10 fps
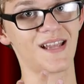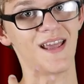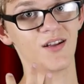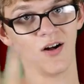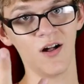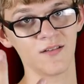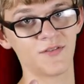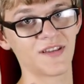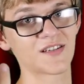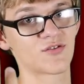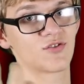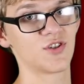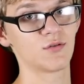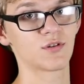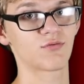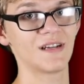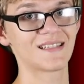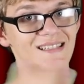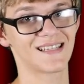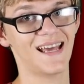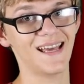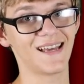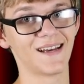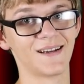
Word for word: saying all the things they're too afraid to say.